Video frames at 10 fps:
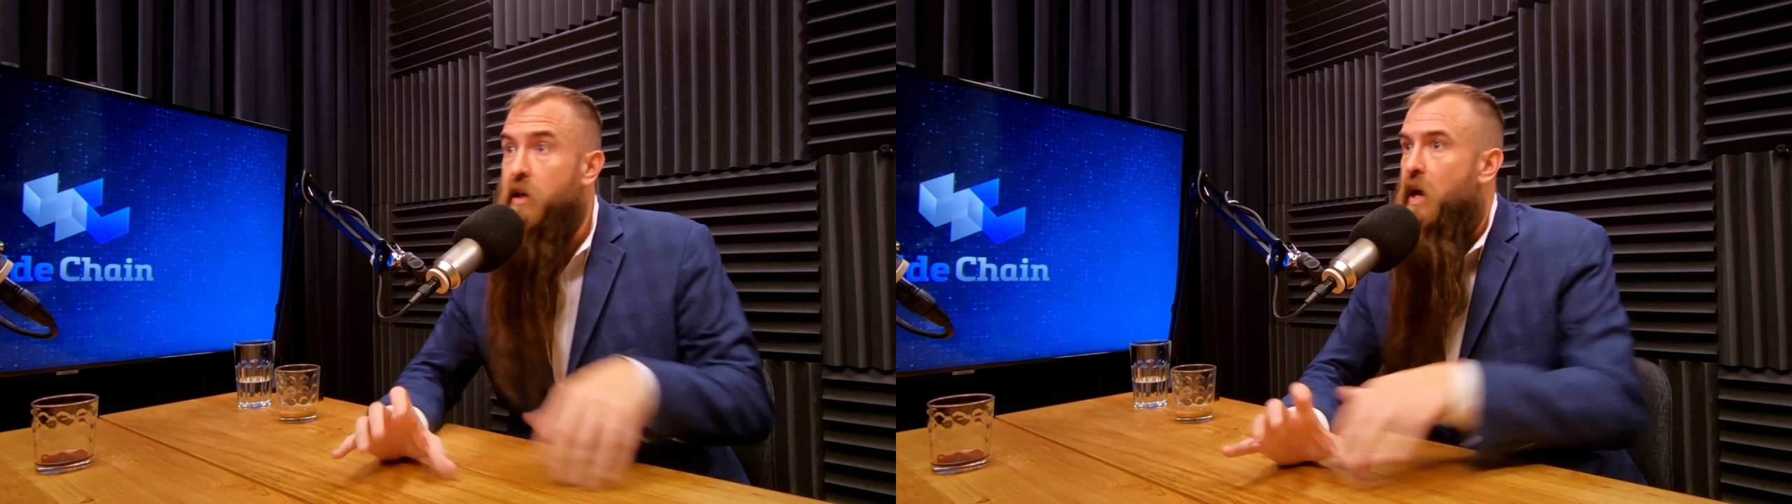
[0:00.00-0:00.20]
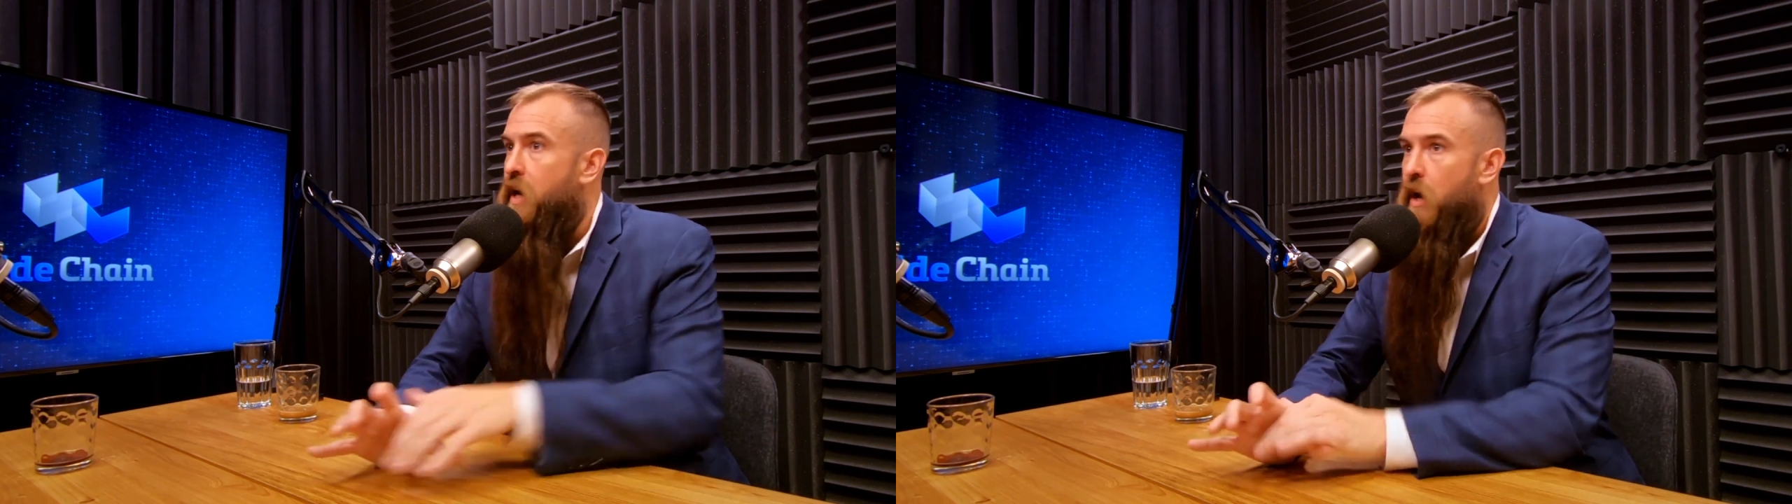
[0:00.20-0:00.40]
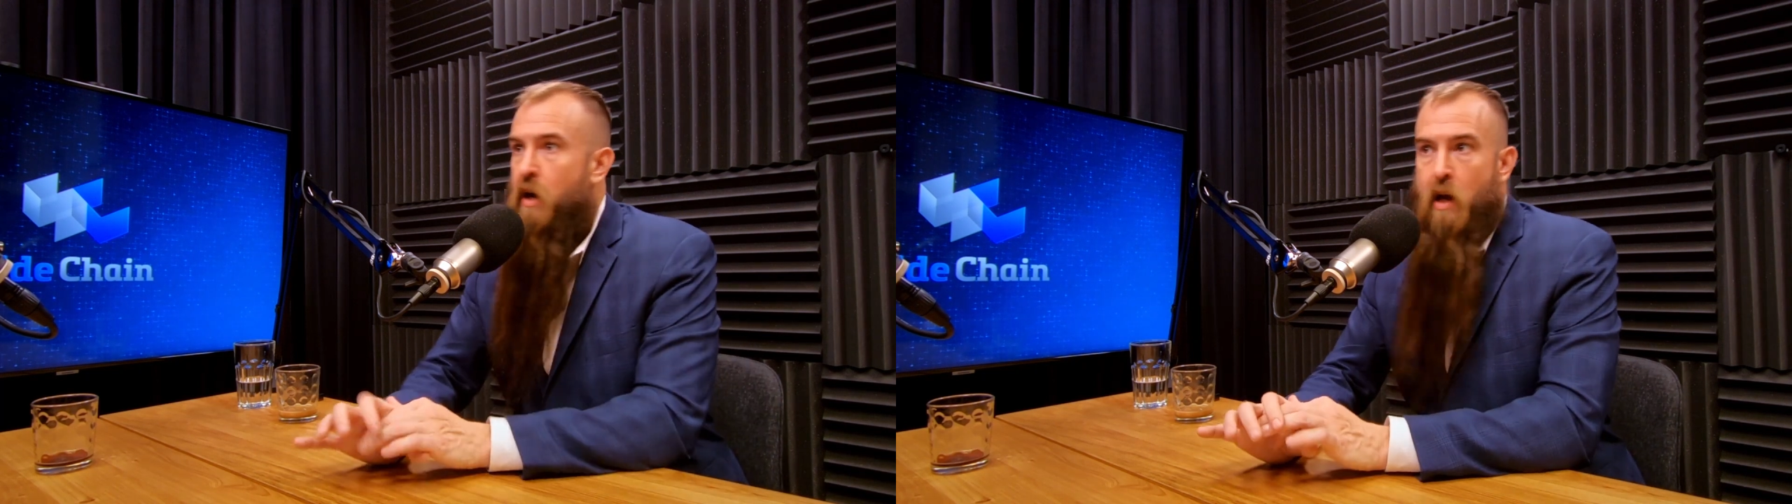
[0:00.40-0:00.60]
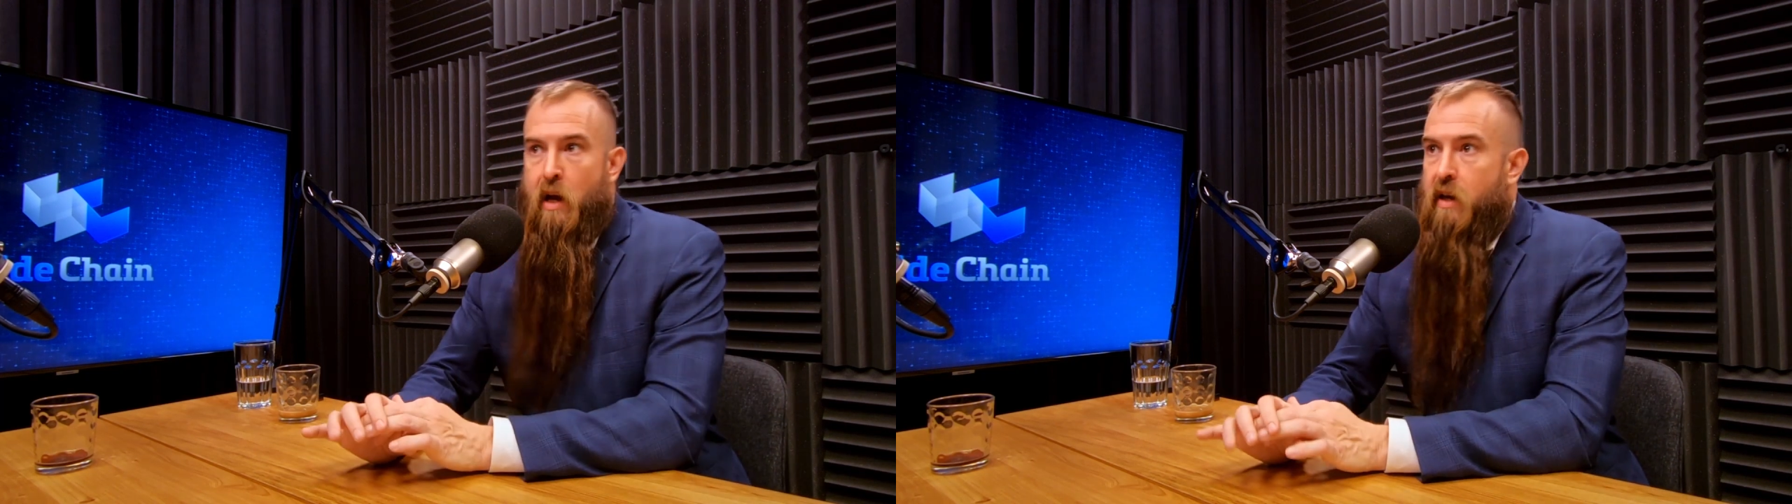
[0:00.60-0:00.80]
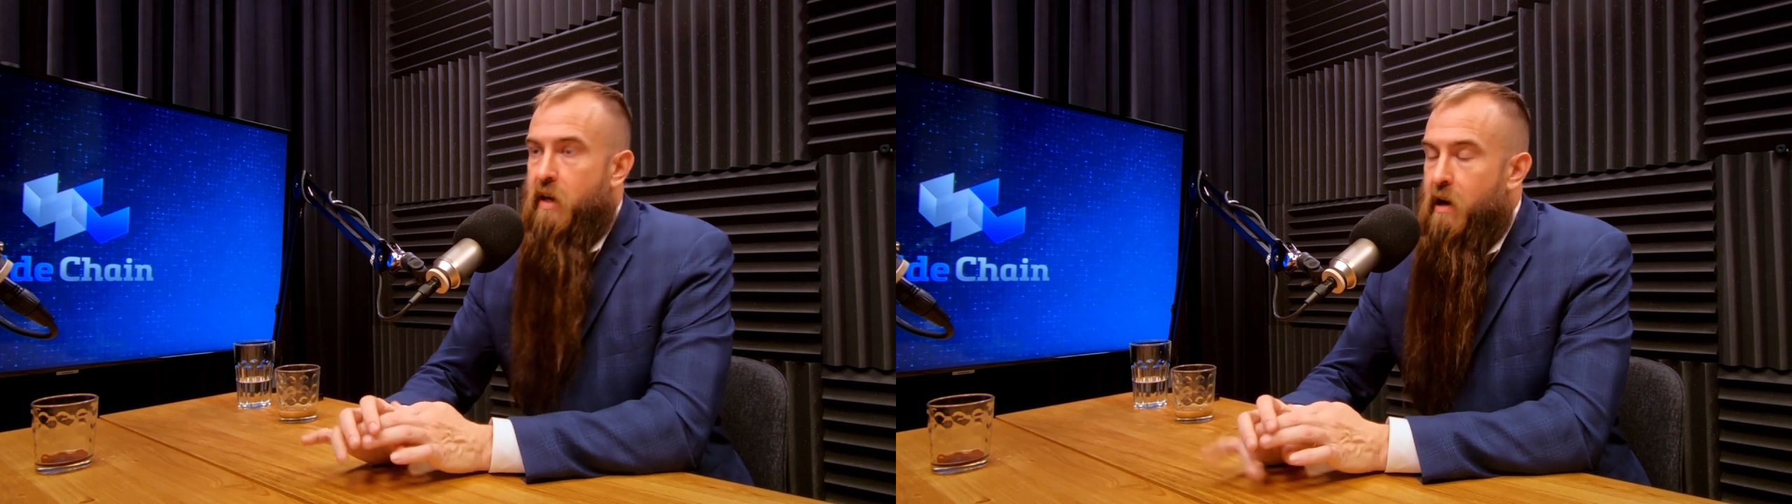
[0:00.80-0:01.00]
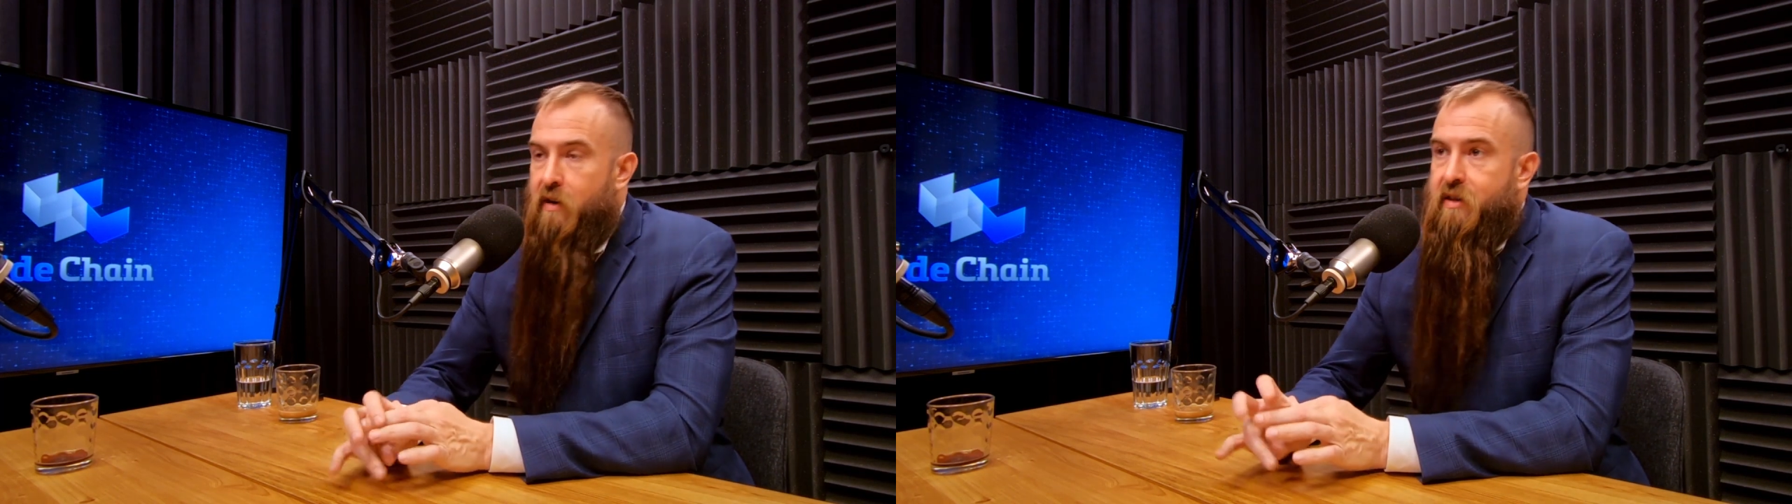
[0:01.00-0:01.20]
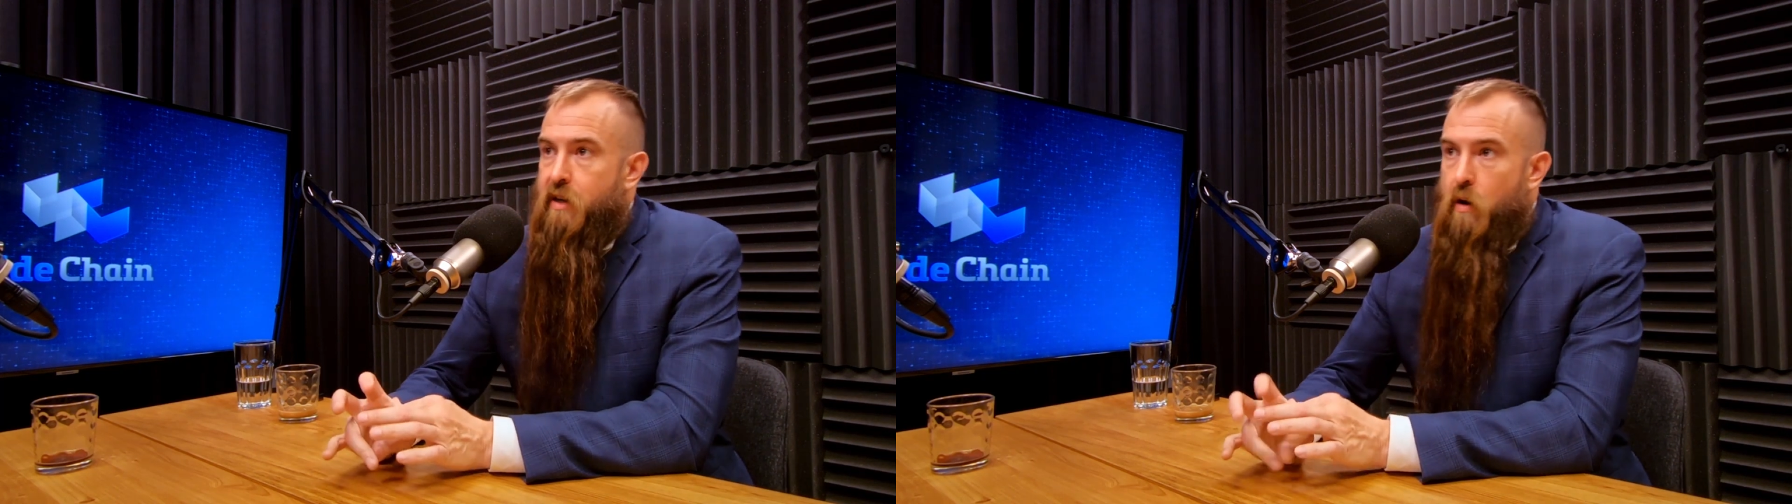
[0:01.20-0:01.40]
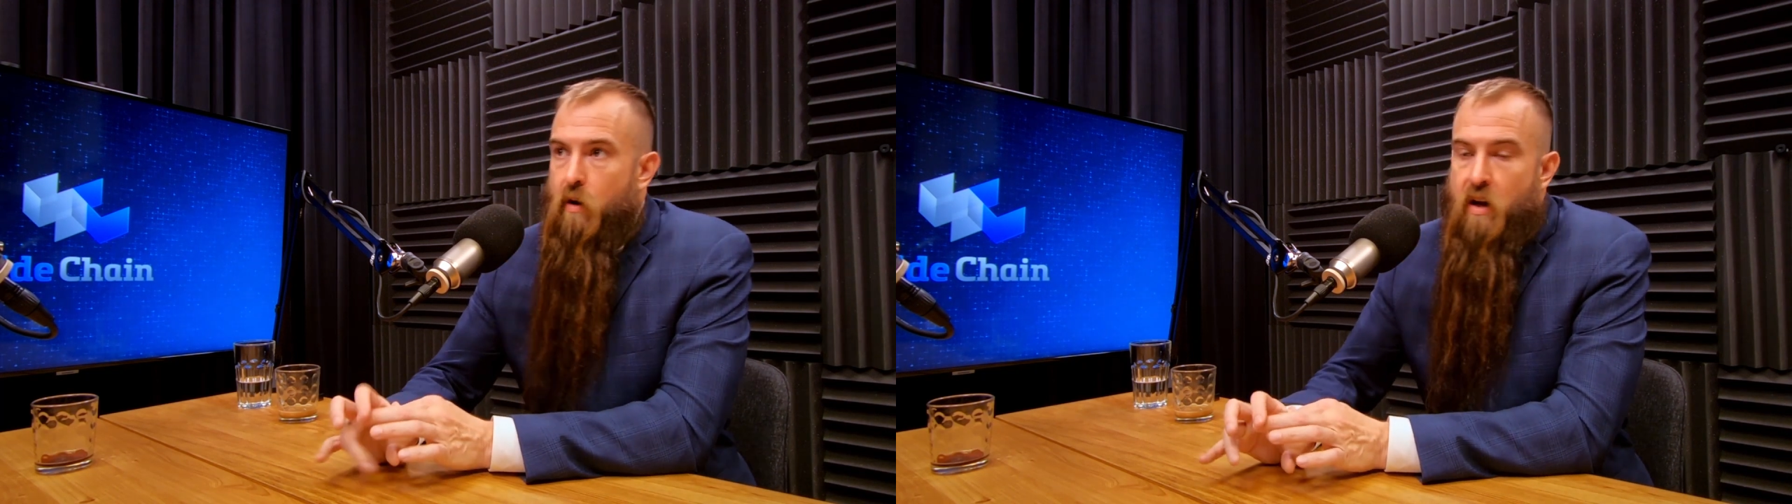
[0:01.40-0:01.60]
The app, man. The app was a
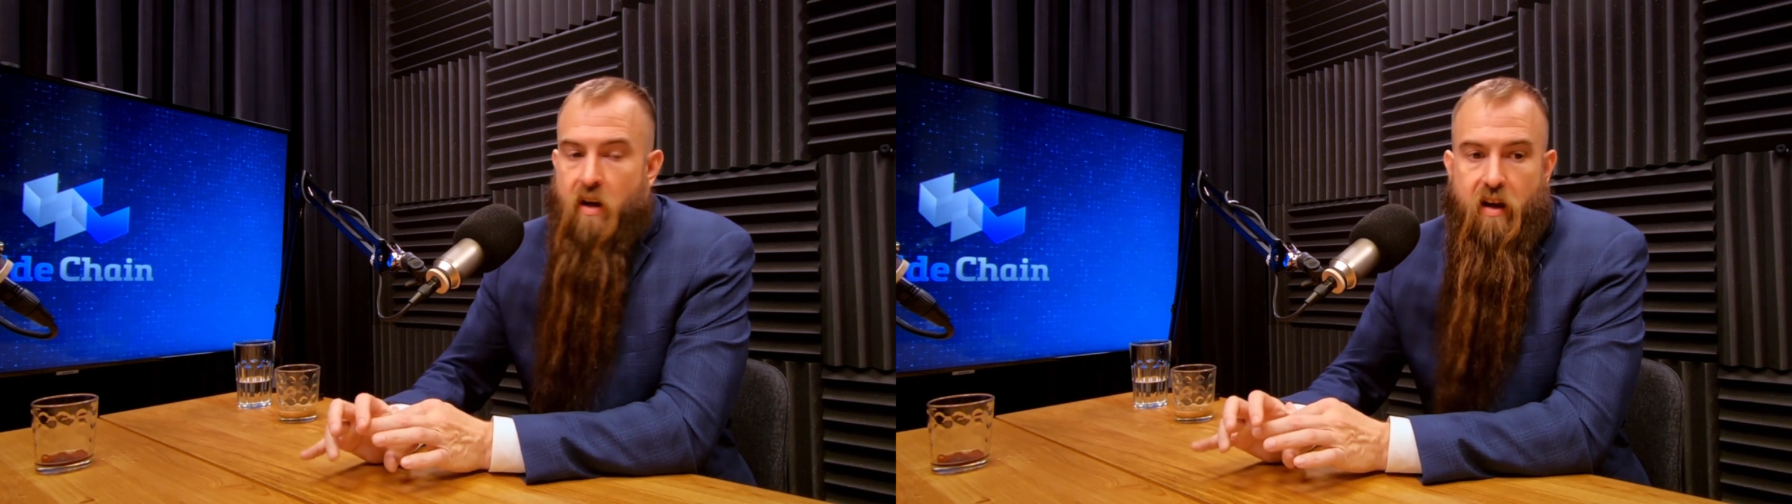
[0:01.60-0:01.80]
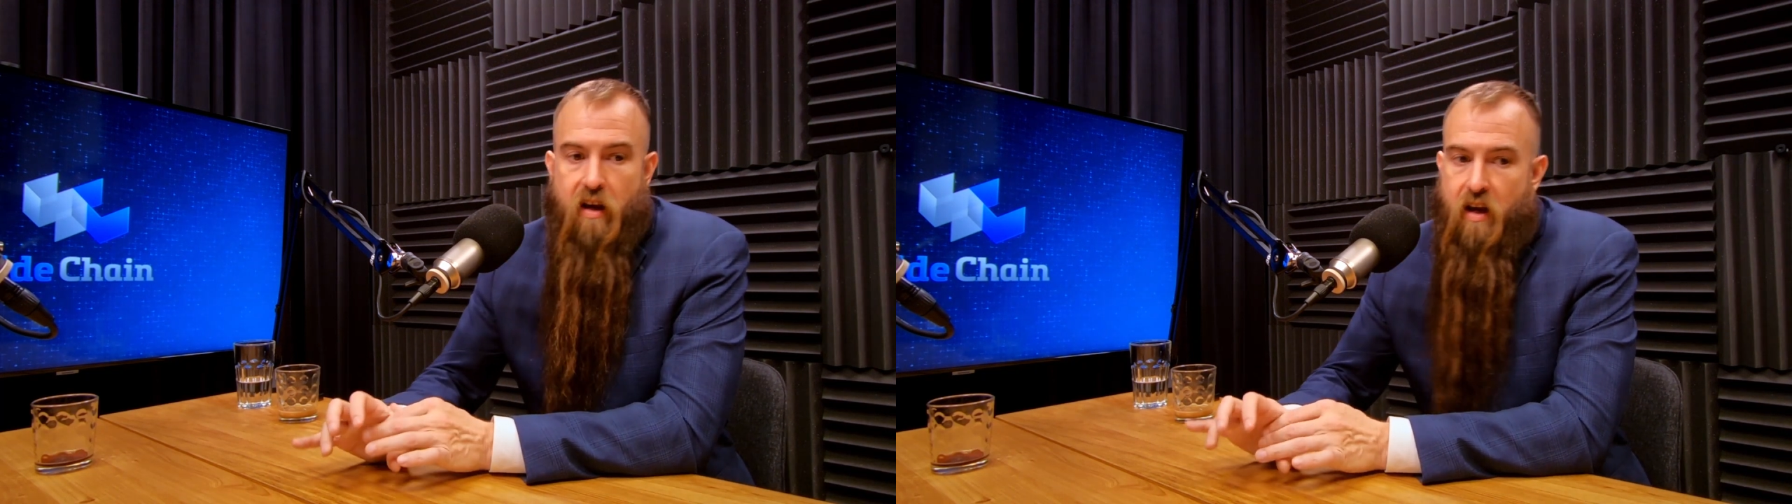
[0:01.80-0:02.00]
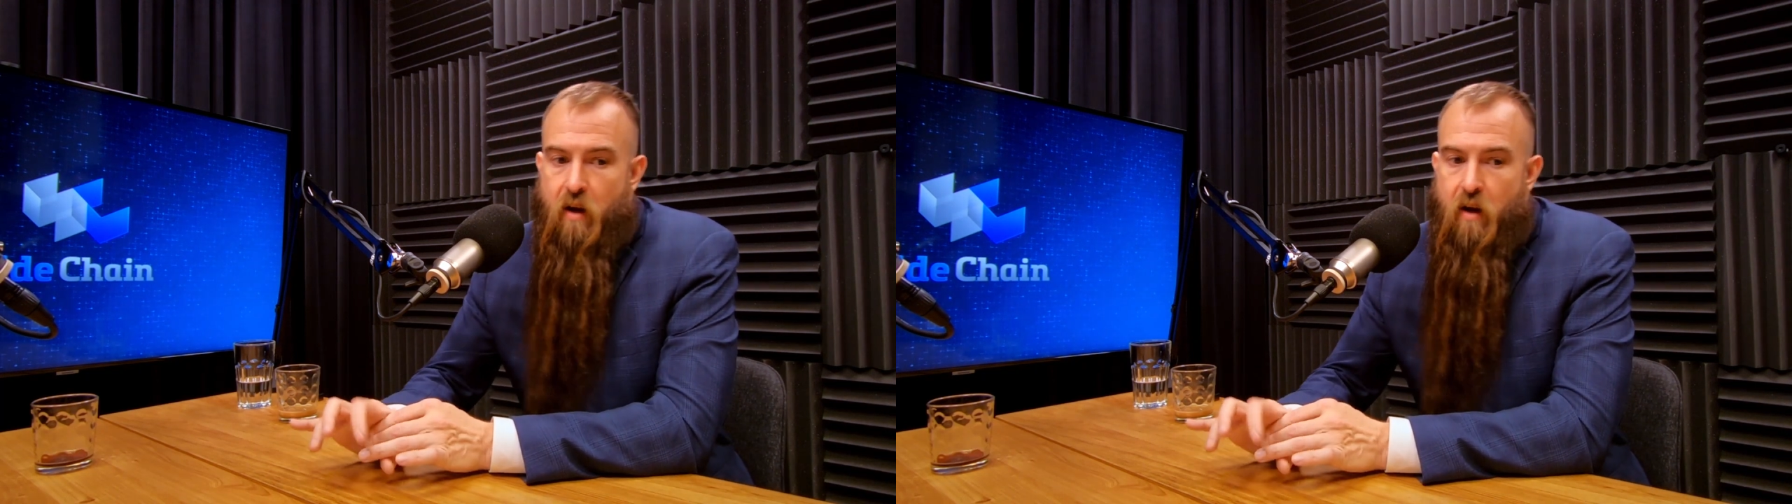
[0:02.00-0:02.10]
game changer.